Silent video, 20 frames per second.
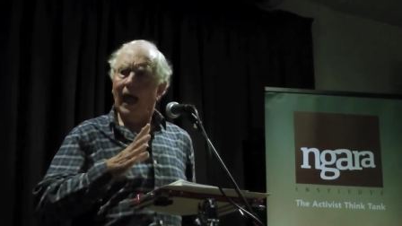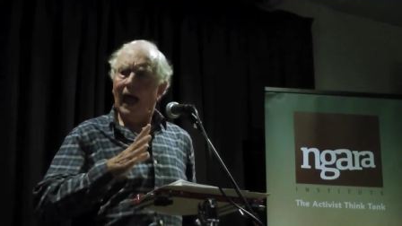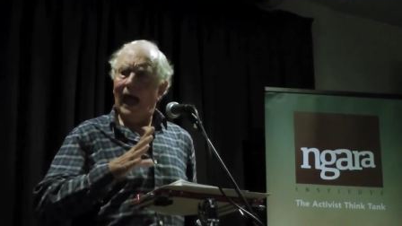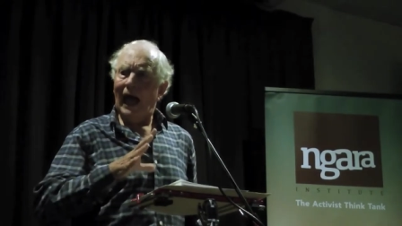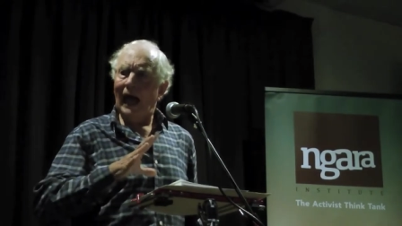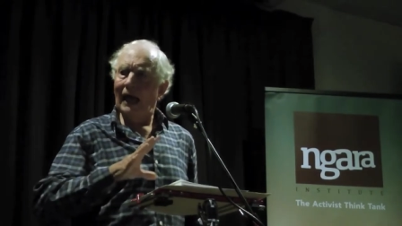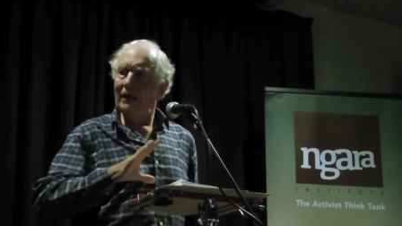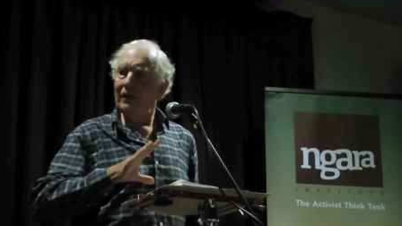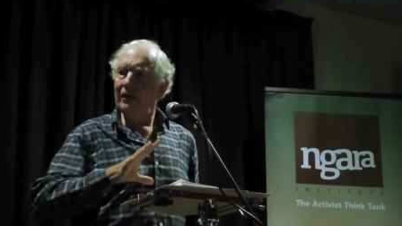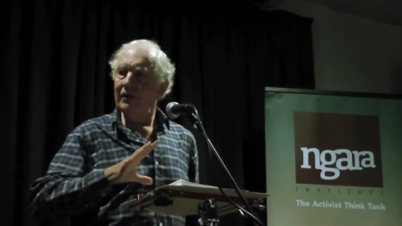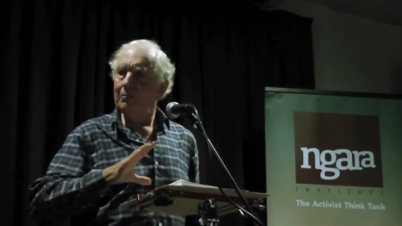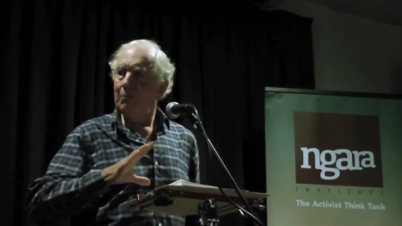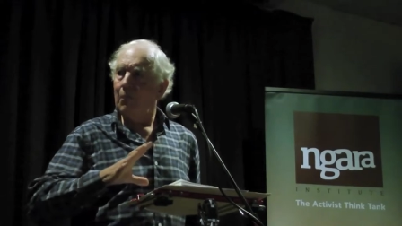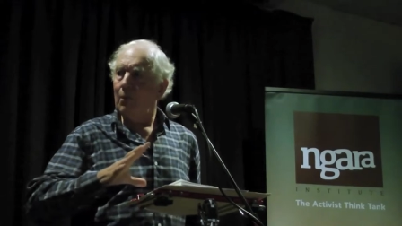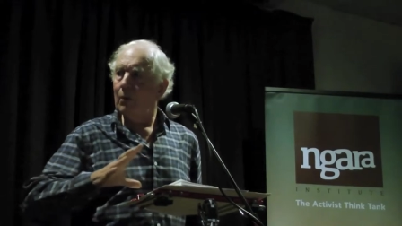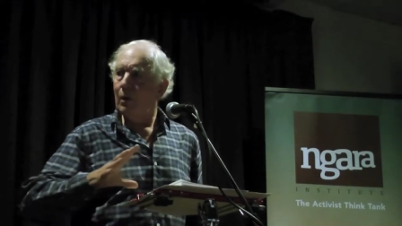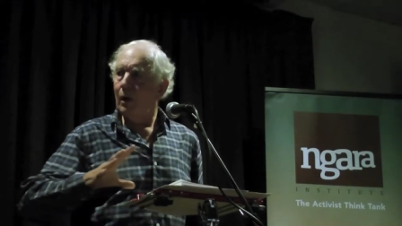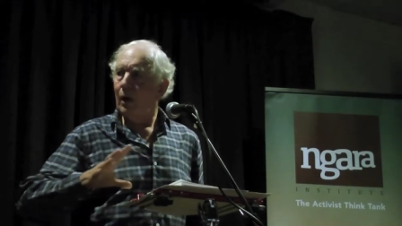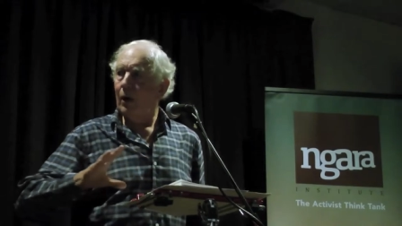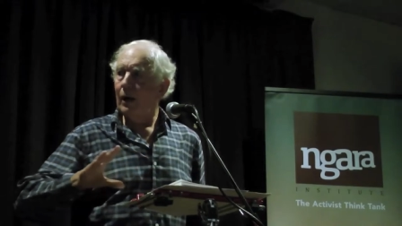And
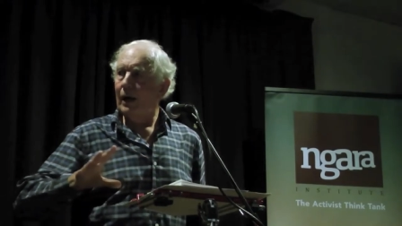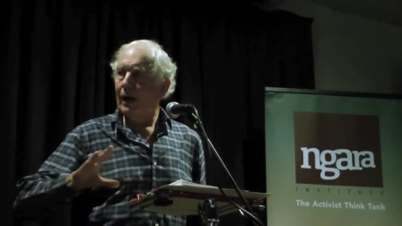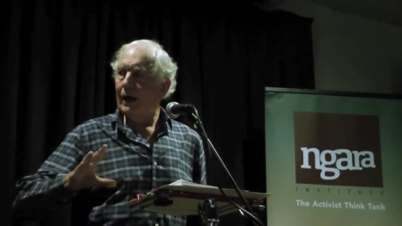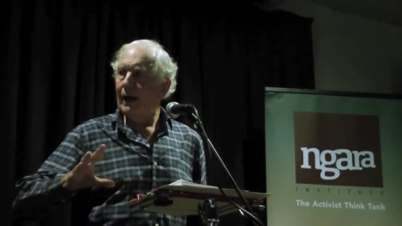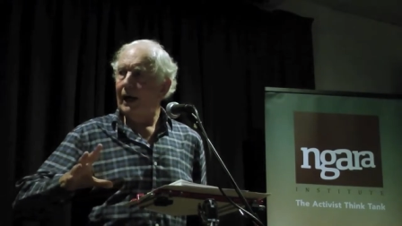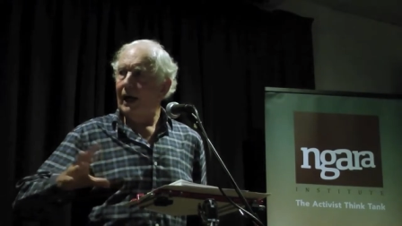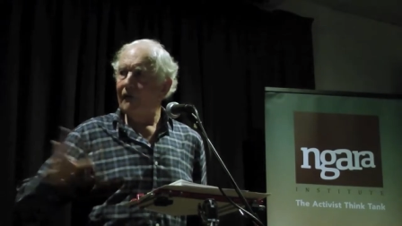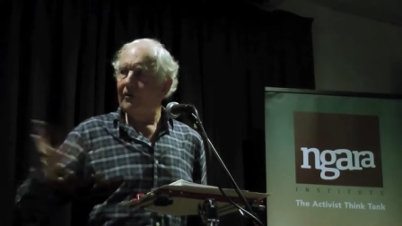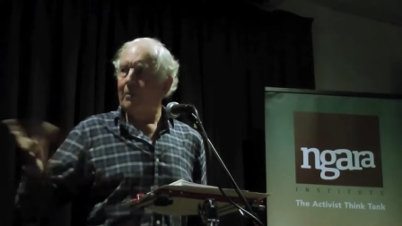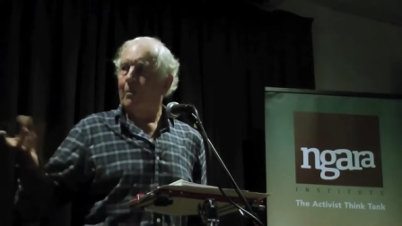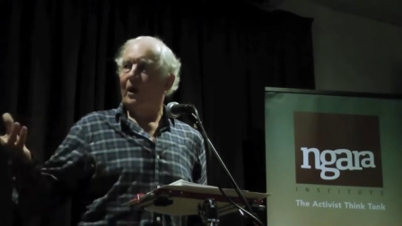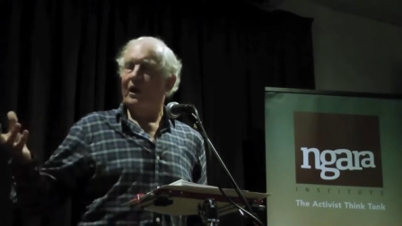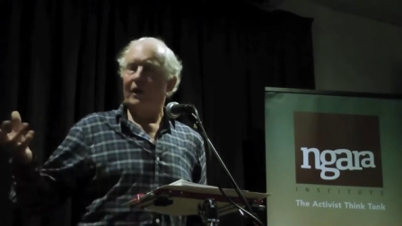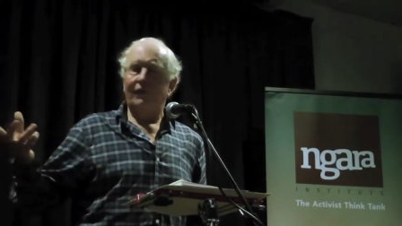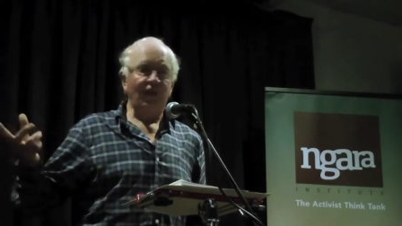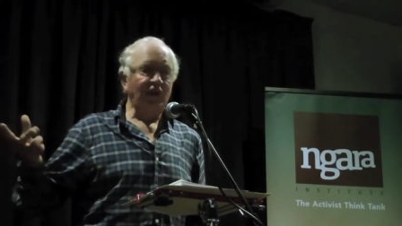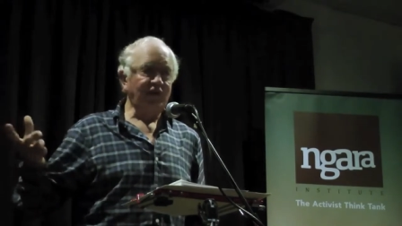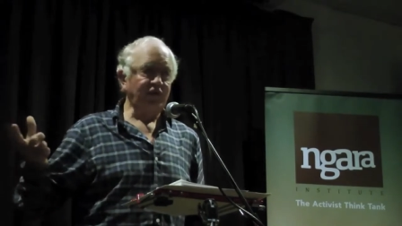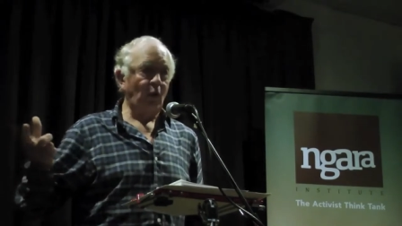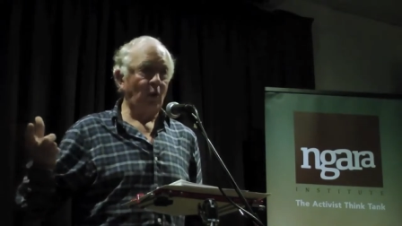everybody
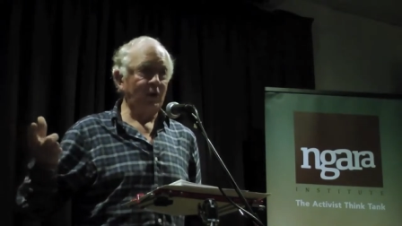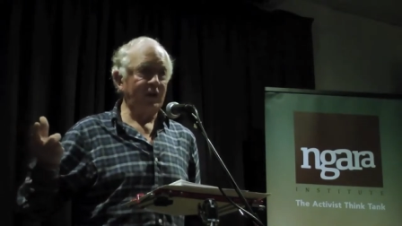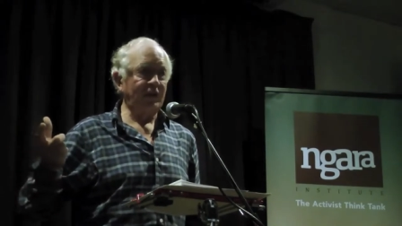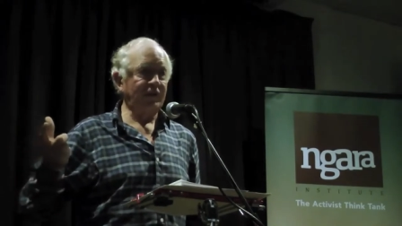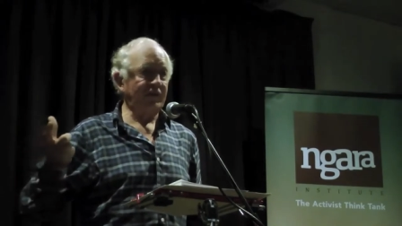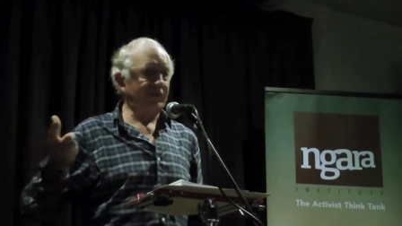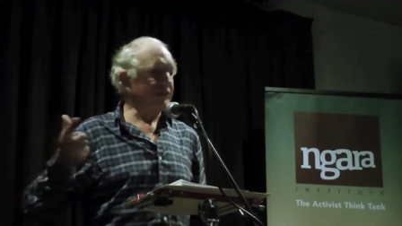in this audience